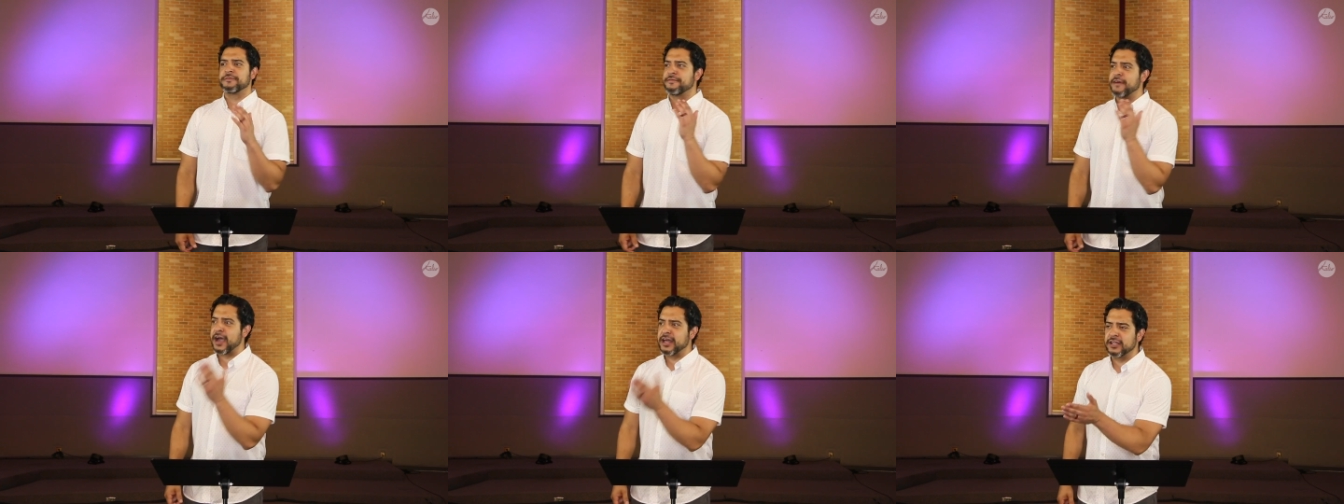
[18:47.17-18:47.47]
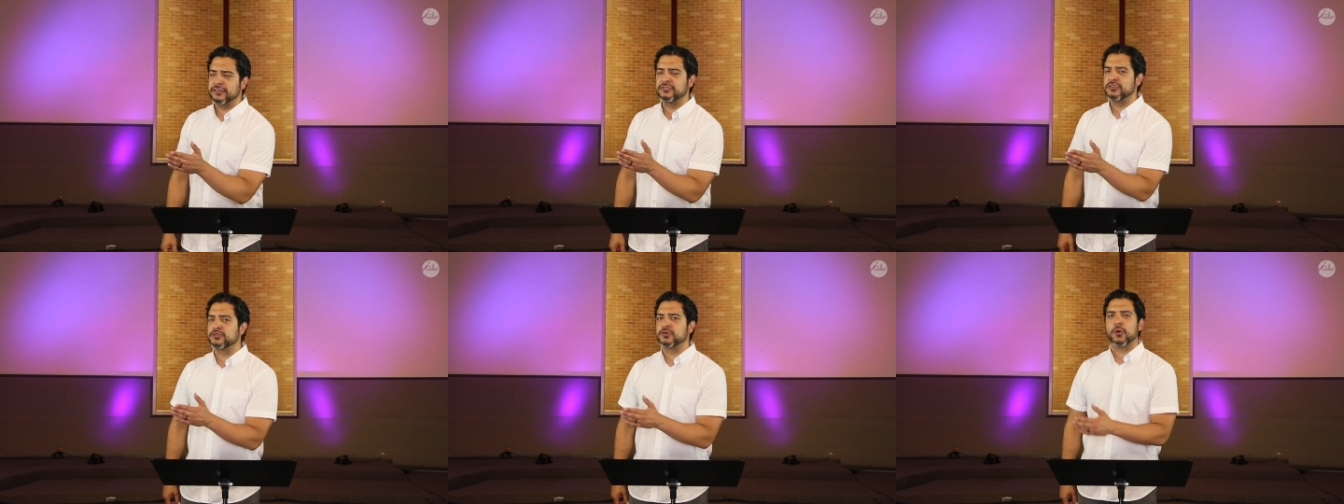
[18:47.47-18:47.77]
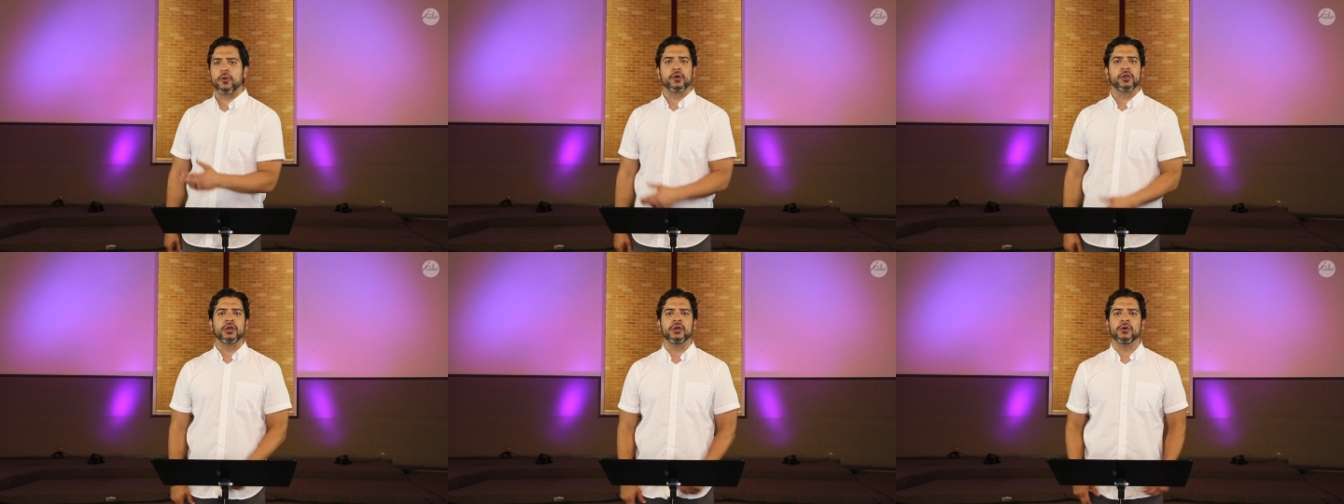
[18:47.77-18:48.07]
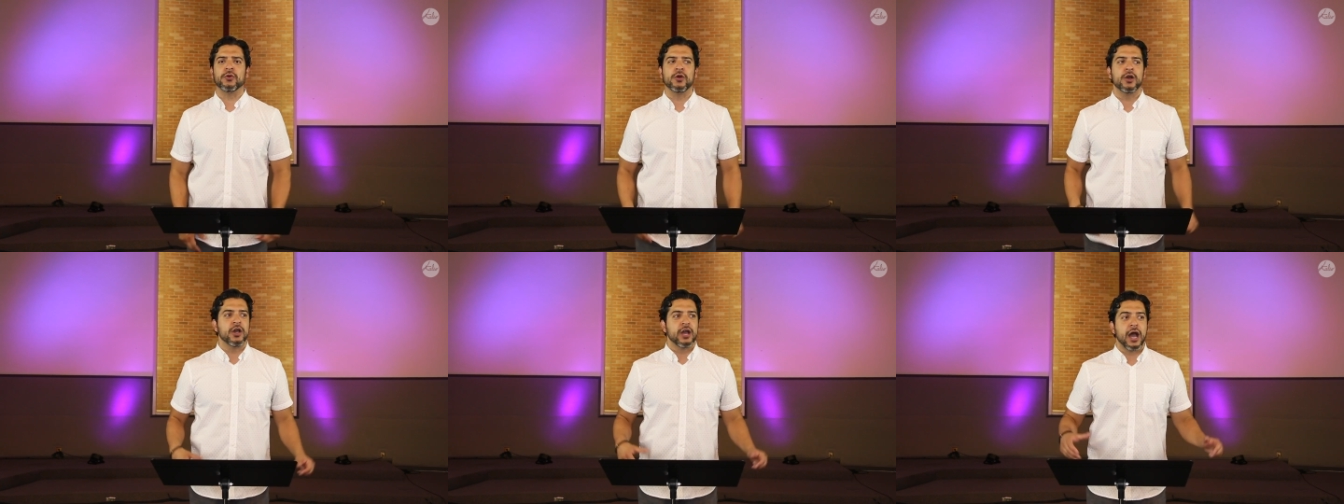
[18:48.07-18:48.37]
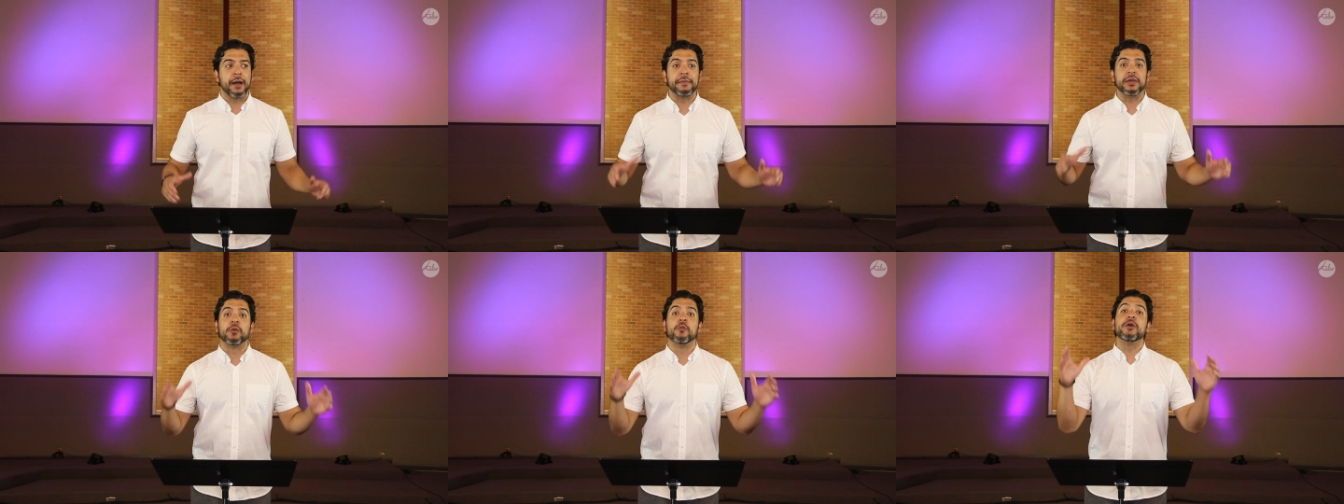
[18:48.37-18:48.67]
find a tutorial.
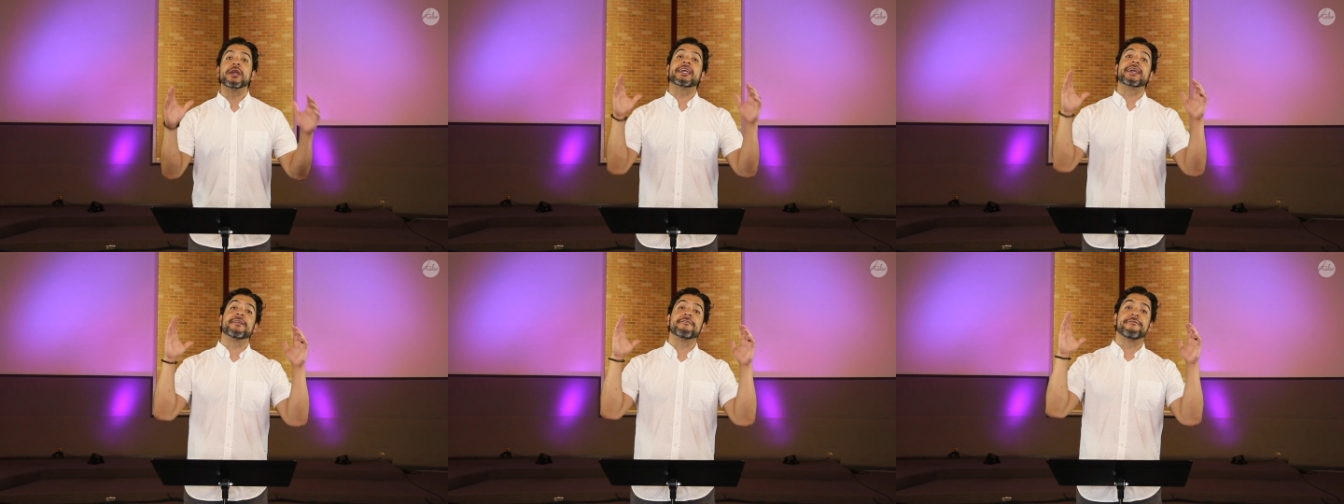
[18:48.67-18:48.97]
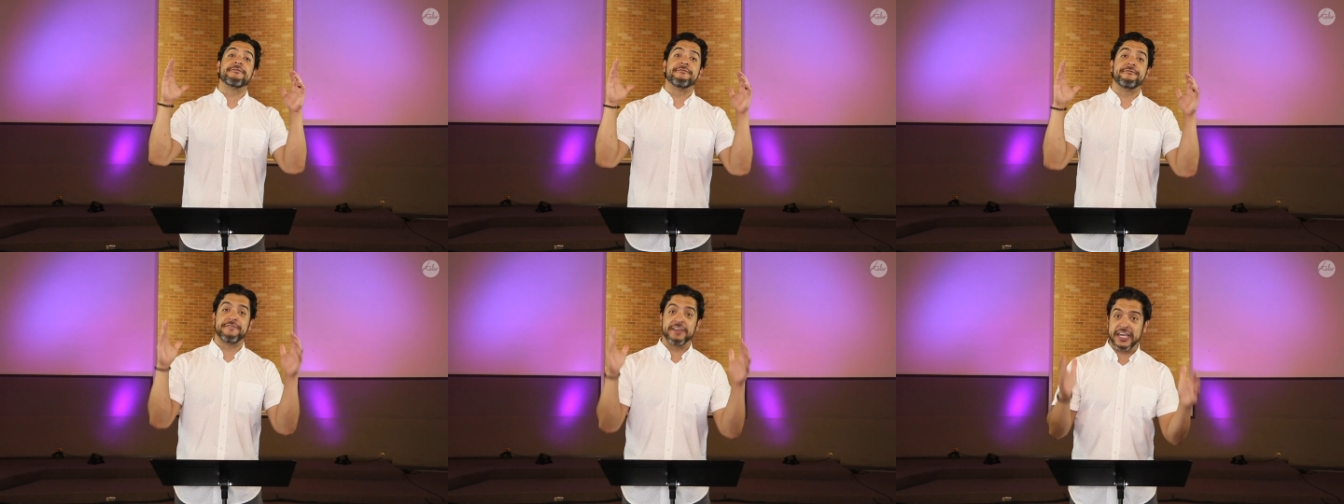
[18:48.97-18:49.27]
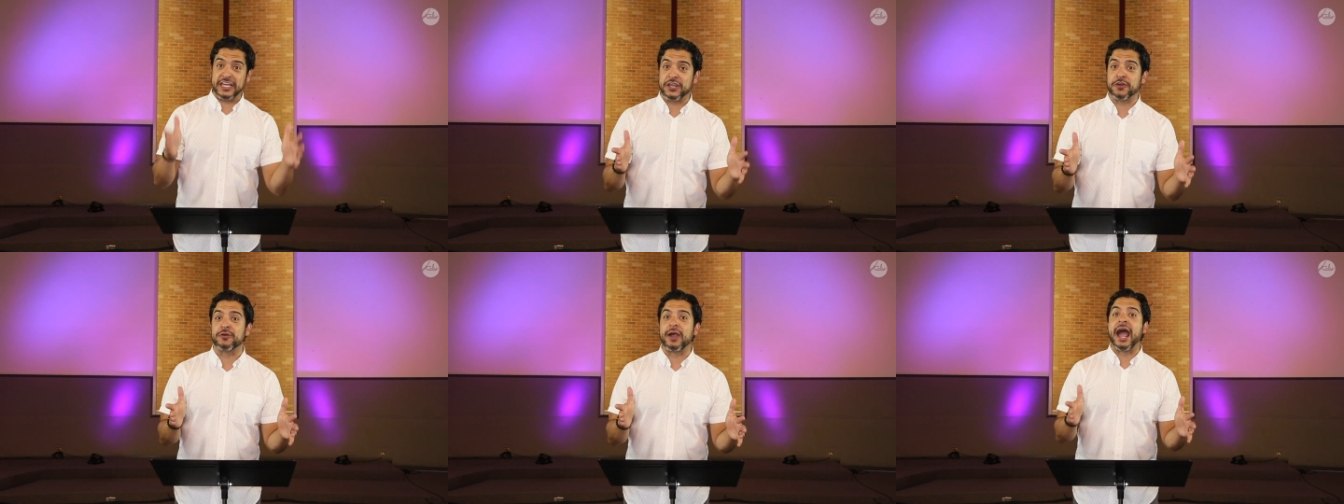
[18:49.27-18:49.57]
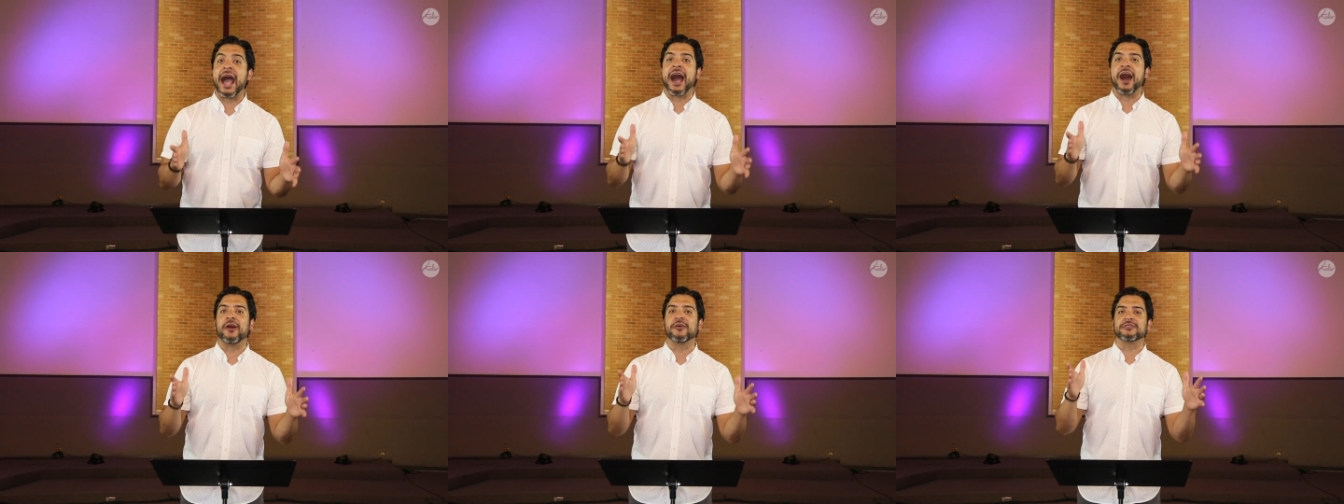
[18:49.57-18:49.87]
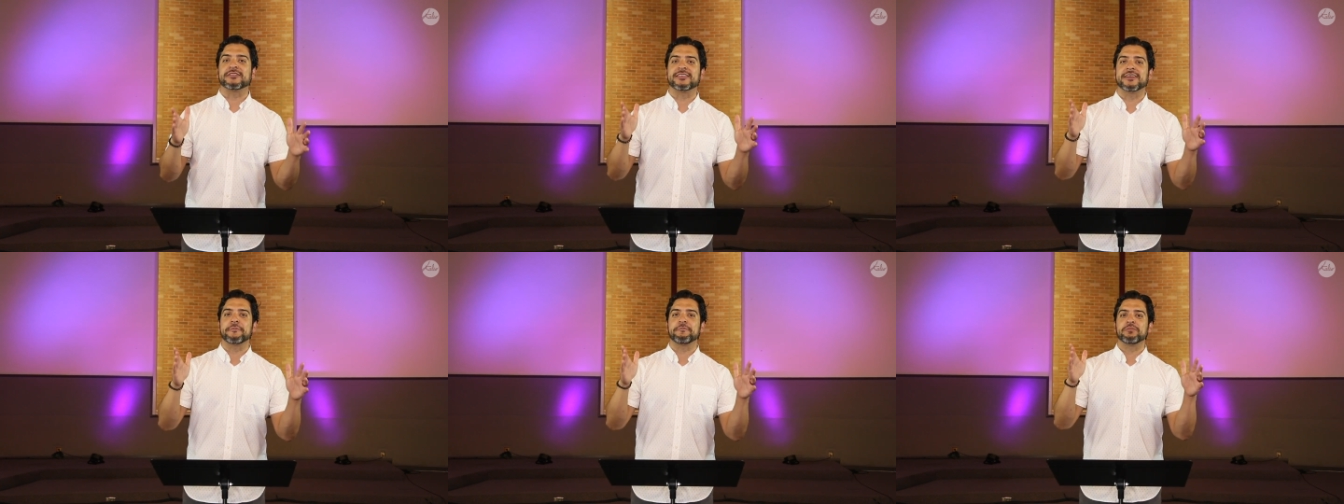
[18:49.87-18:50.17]
I mean, we can figure out